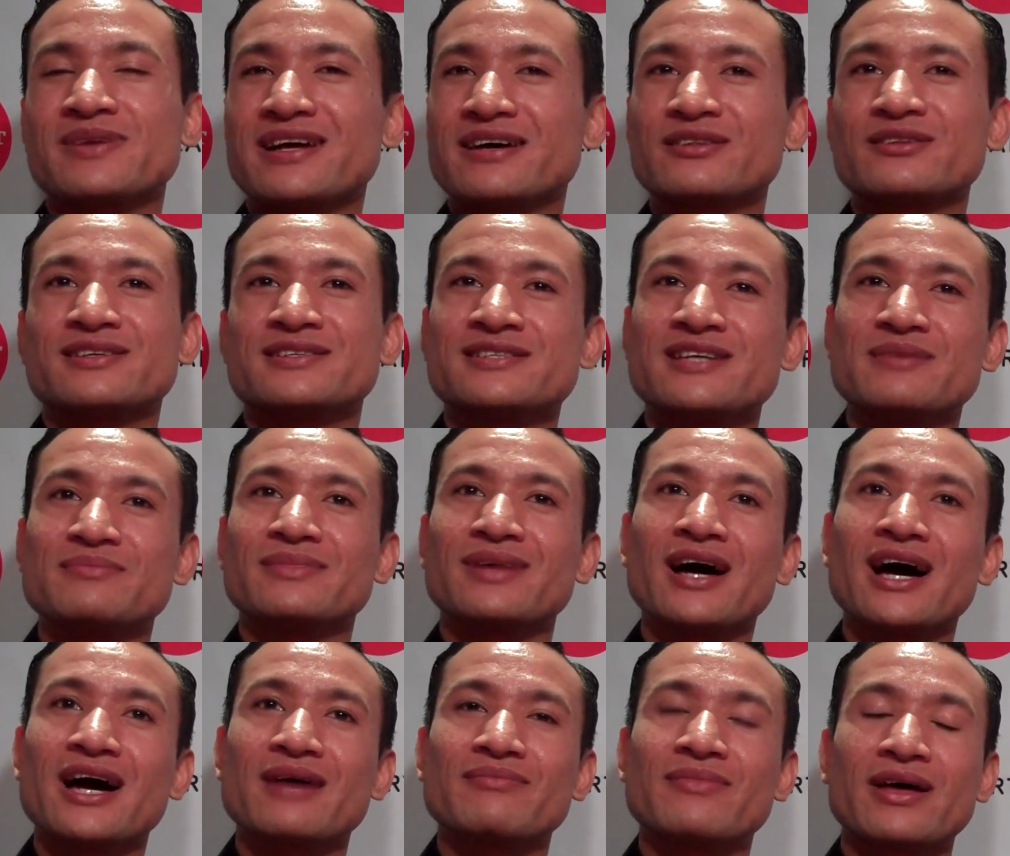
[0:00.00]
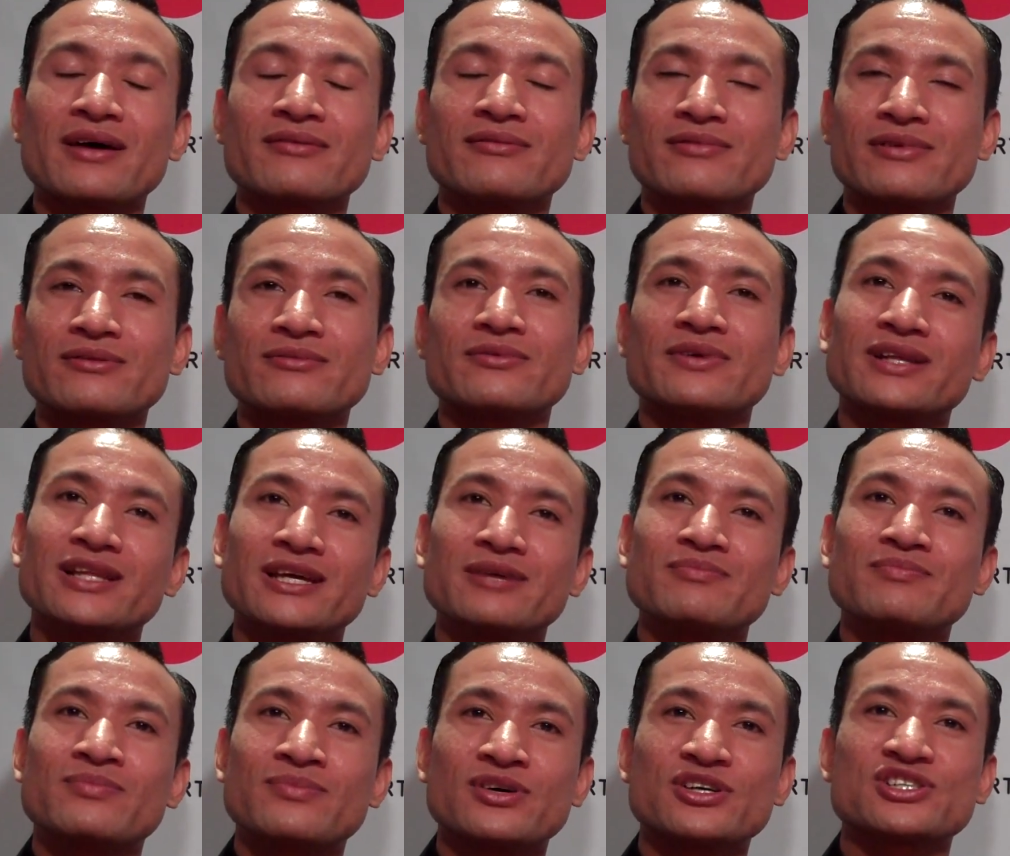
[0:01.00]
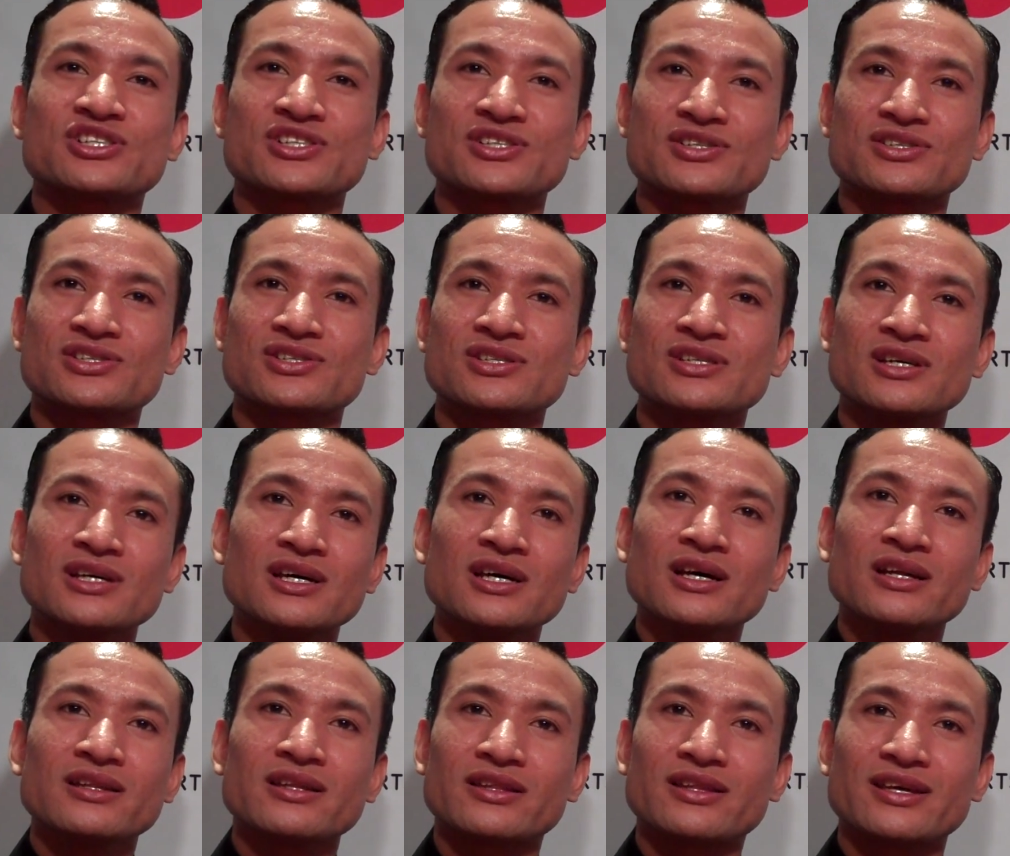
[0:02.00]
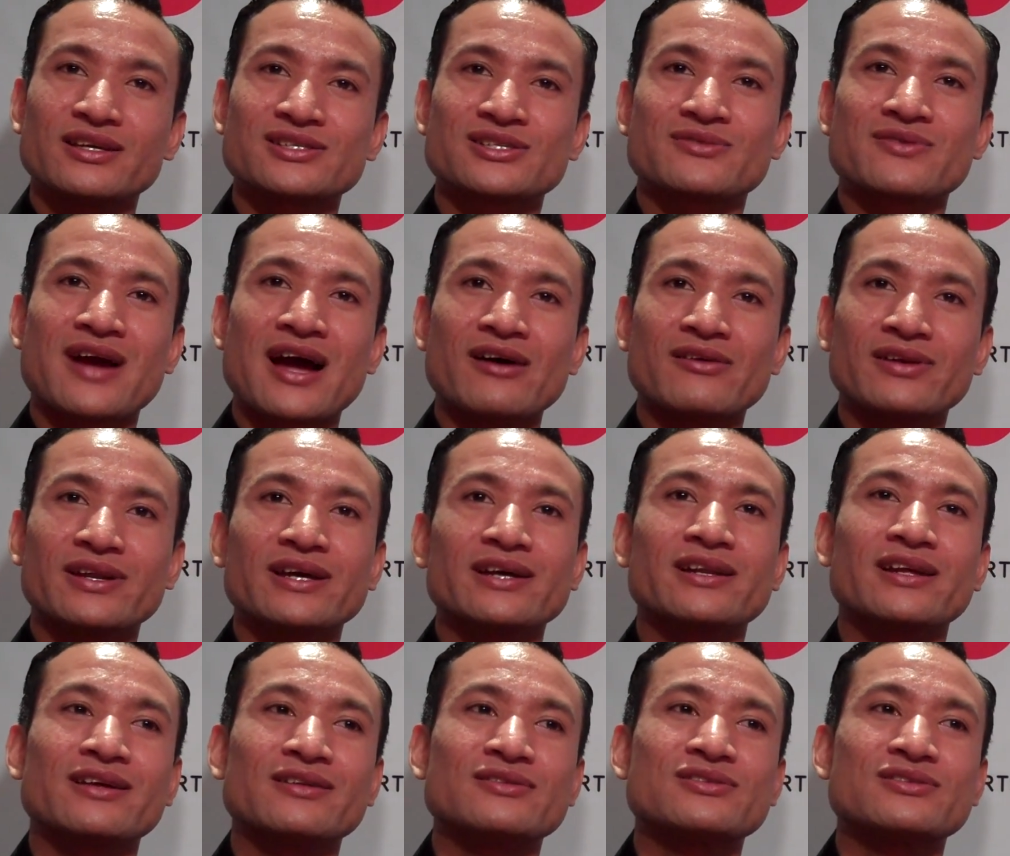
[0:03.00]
but at the same time that it really pushes the things around it.